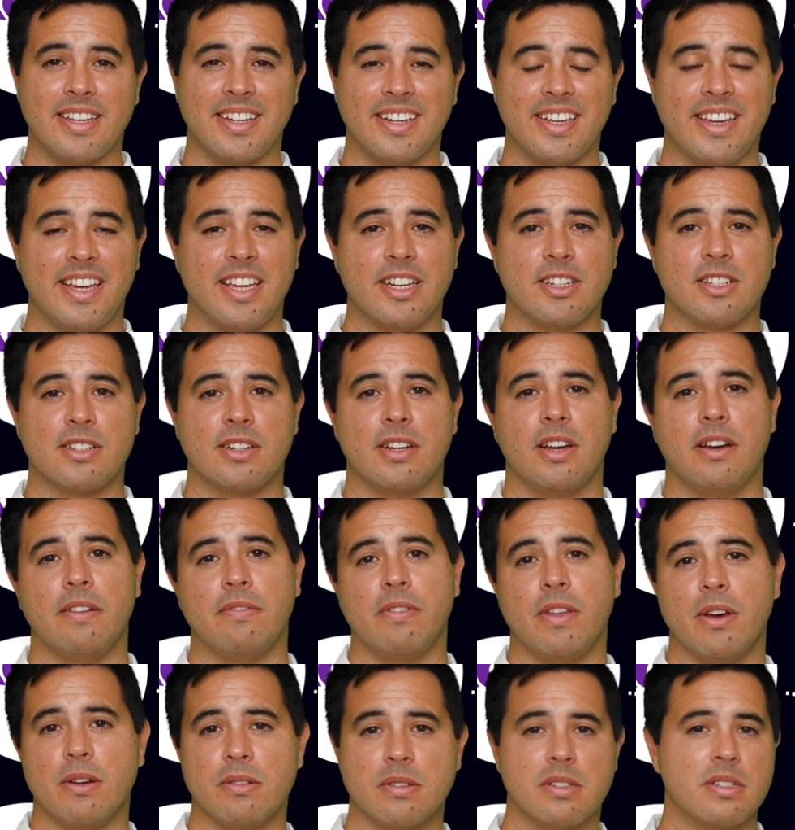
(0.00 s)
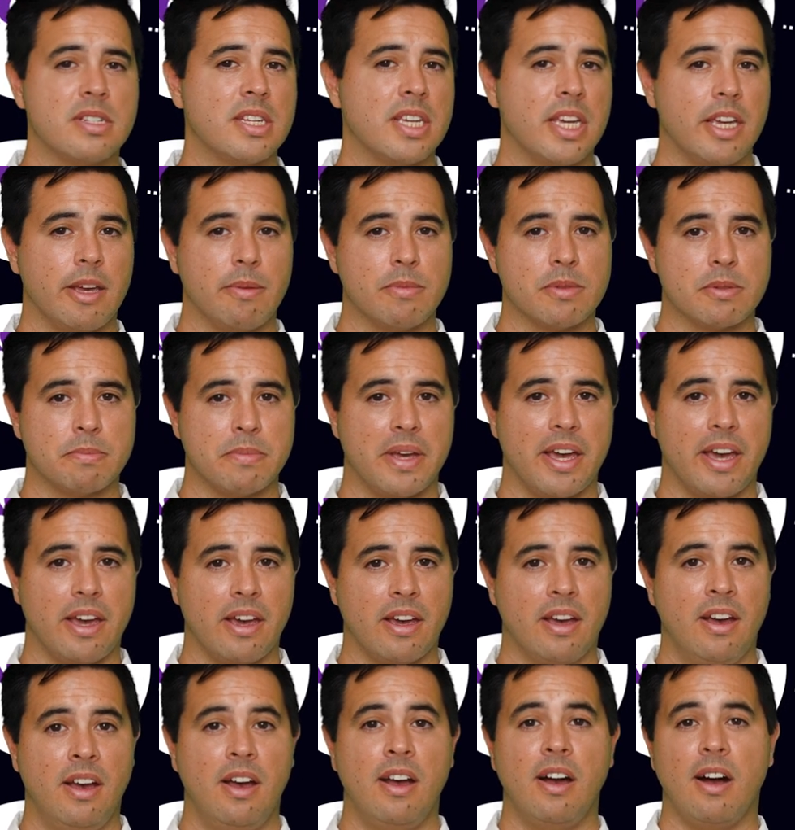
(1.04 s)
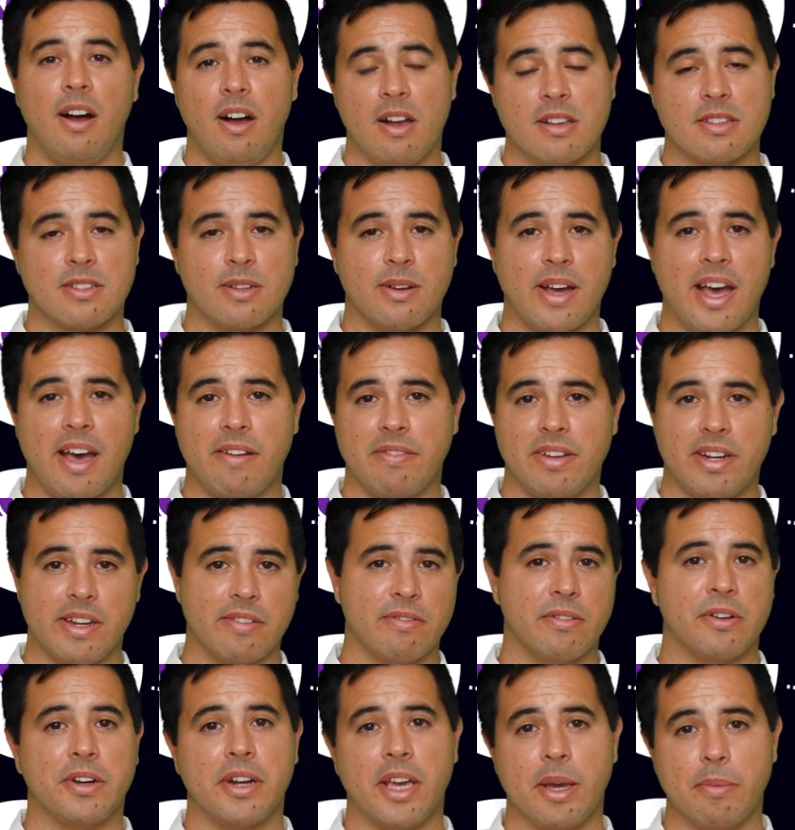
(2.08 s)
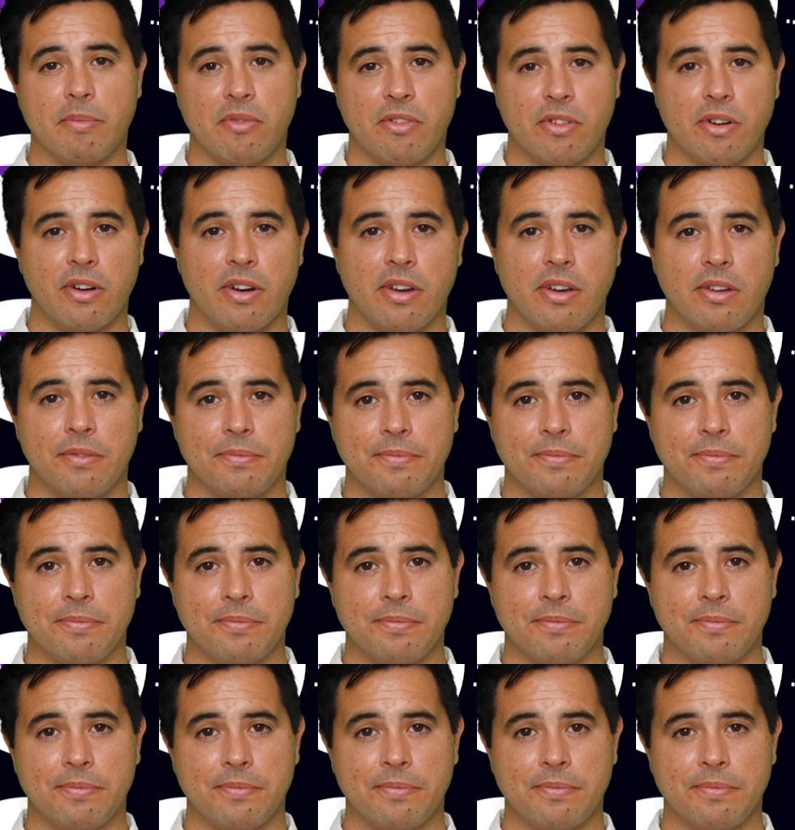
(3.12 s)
and each of those teams may also have a different name for it.